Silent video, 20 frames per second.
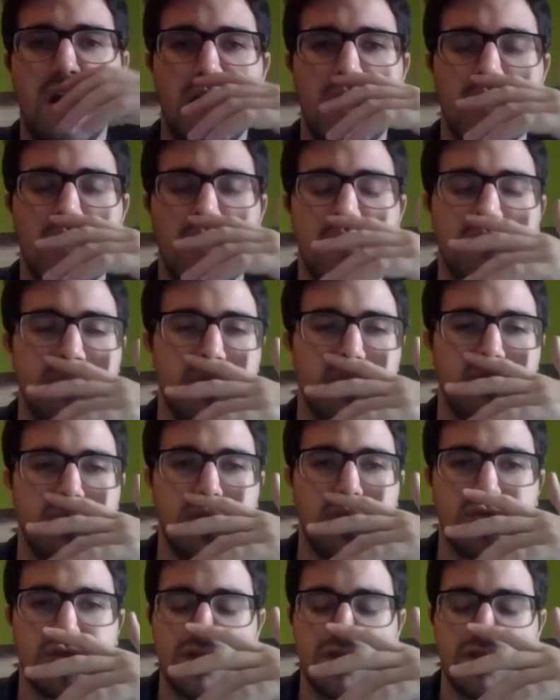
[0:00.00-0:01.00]
between those
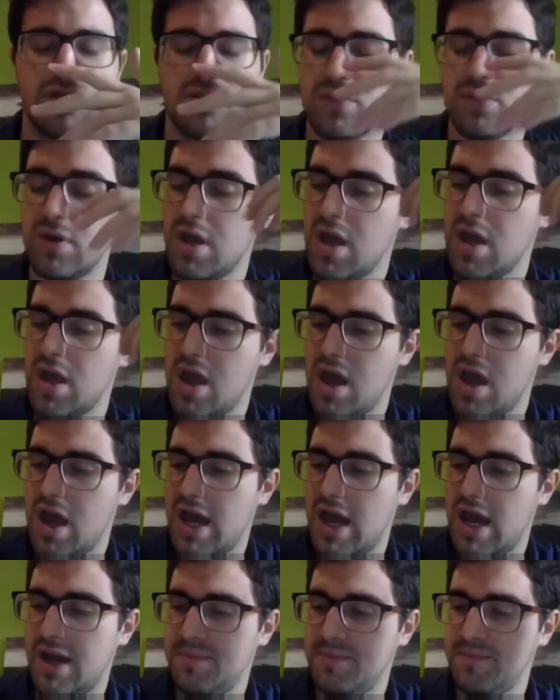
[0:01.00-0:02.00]
two.
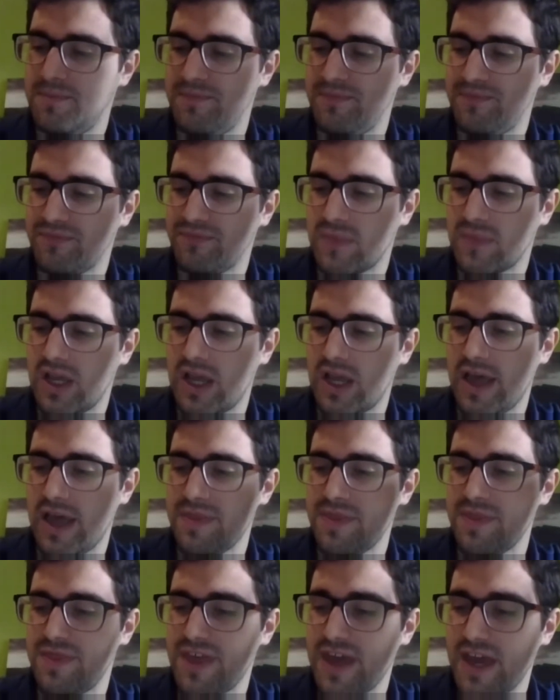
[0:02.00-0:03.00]
And
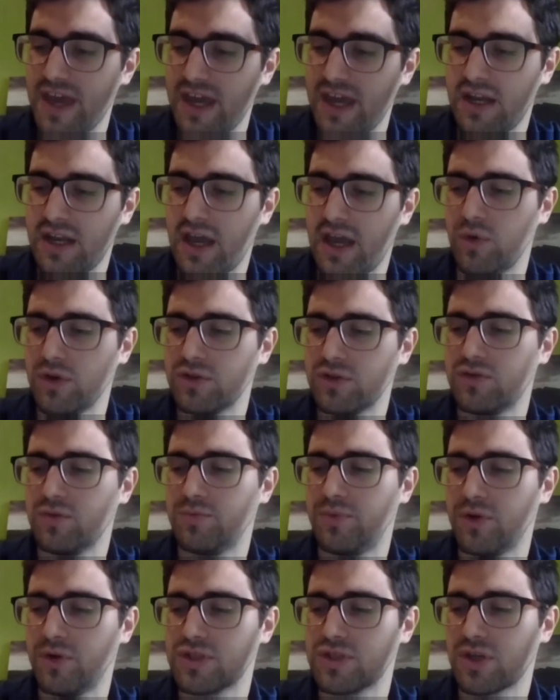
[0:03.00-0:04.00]
then I want to pose
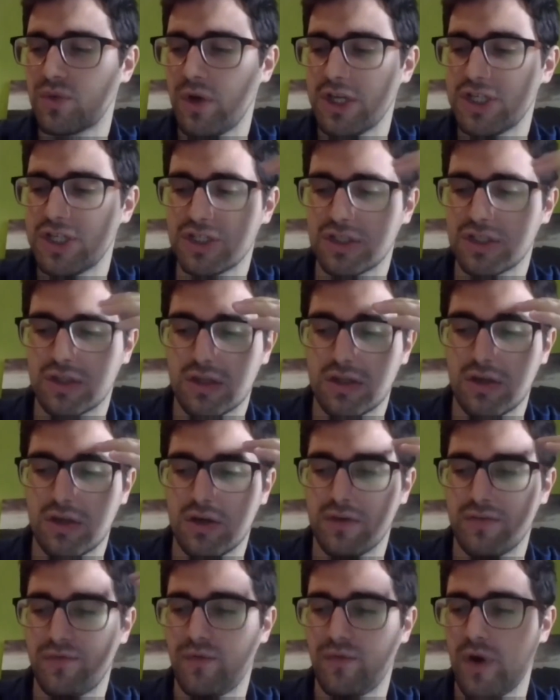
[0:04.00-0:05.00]
the question of
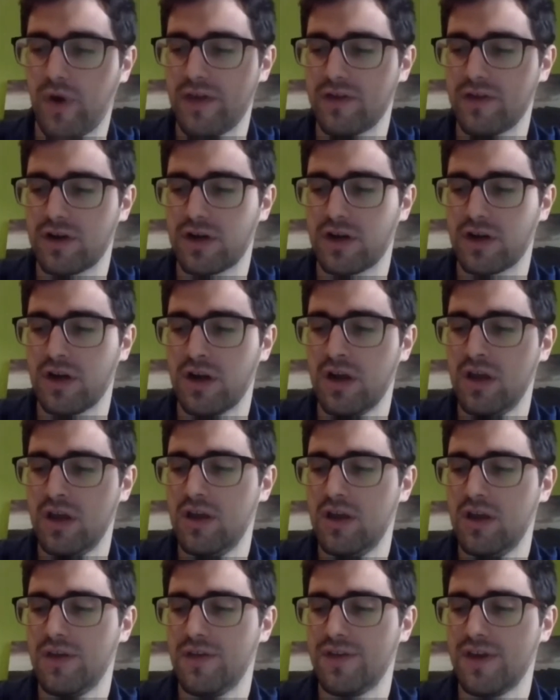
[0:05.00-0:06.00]
whether
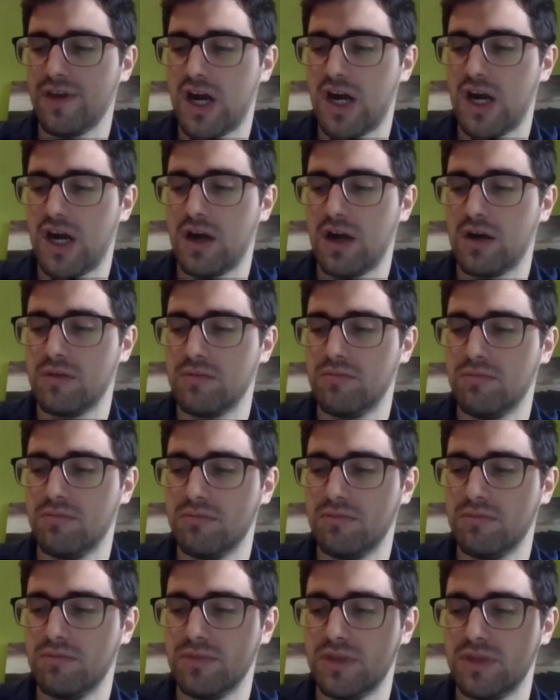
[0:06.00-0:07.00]
there are
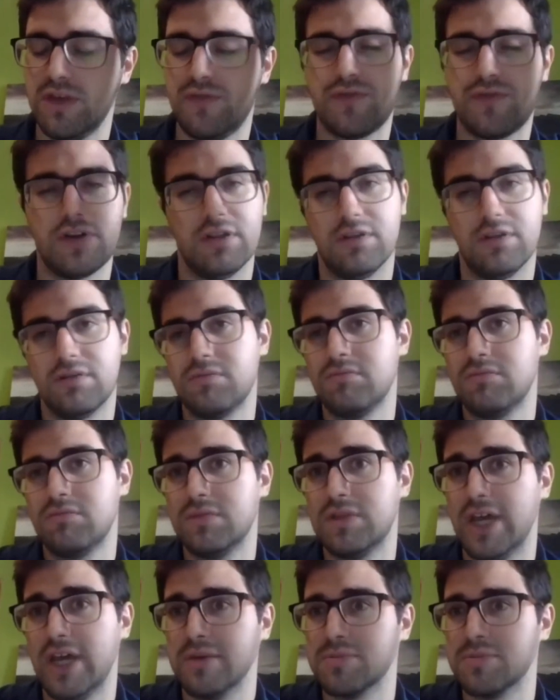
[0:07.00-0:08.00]
different
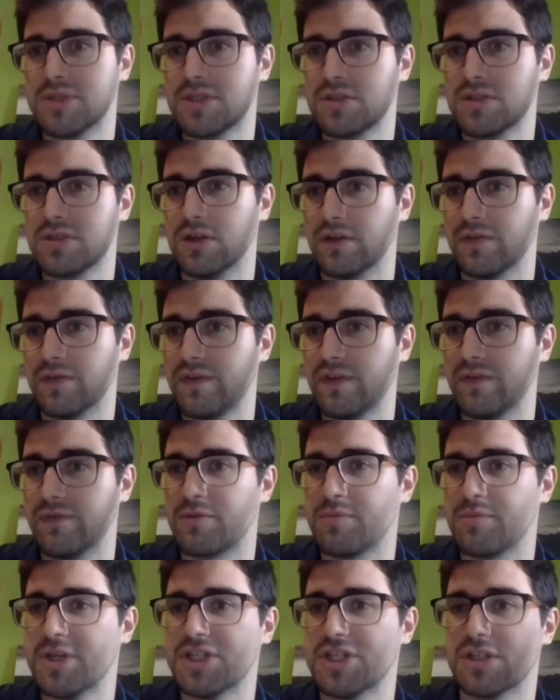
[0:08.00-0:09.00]
types of
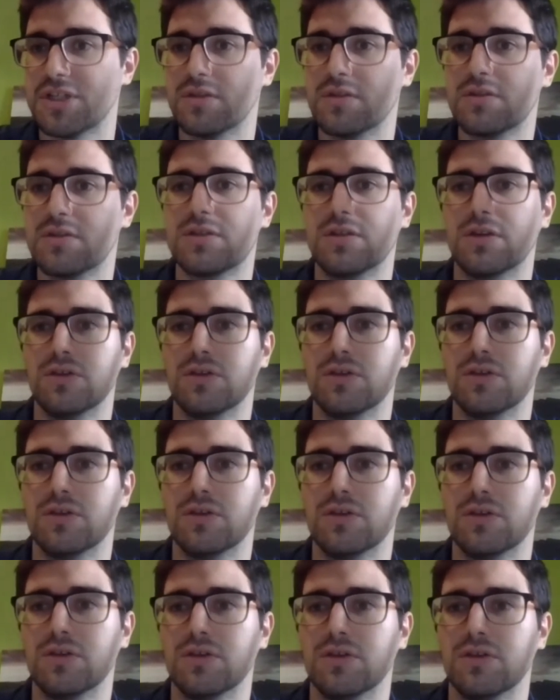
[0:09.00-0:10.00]
information. So
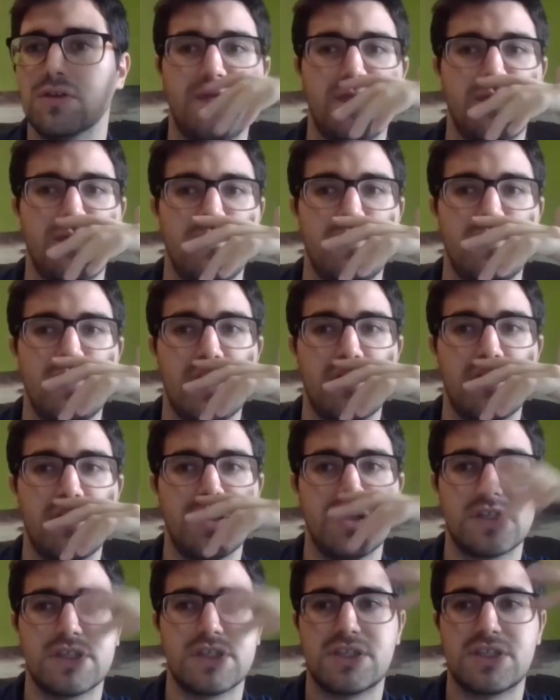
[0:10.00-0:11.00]
if there is
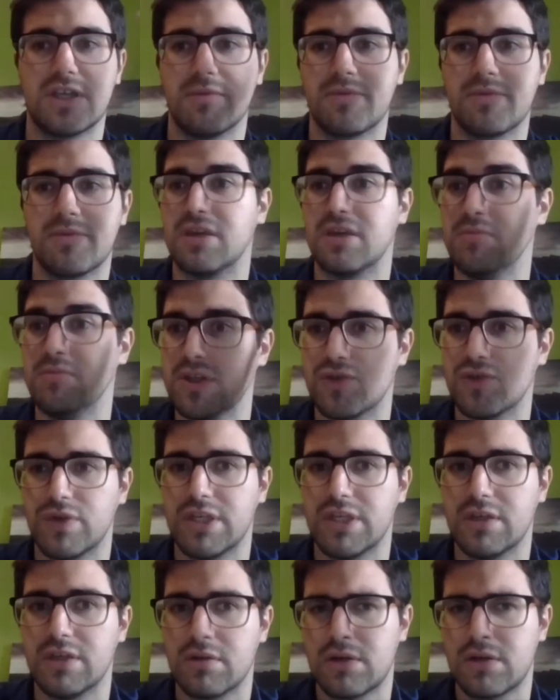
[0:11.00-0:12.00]
something in between
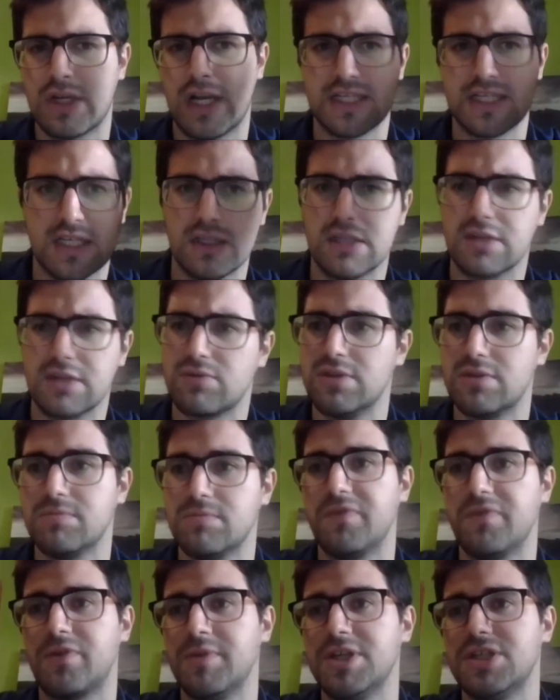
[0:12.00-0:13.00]
classical and quantum
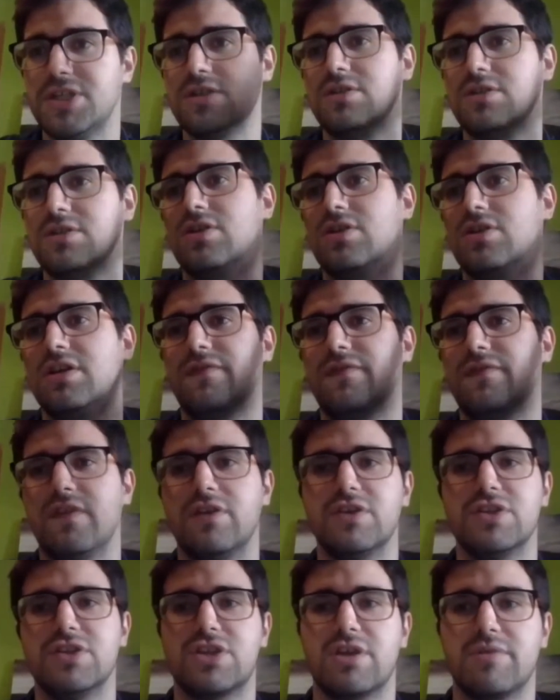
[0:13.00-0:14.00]
information, or if there is
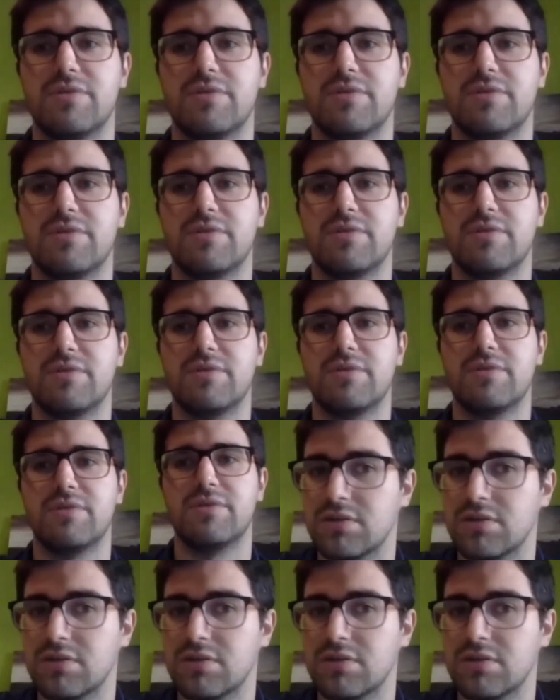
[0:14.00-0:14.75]
something beyond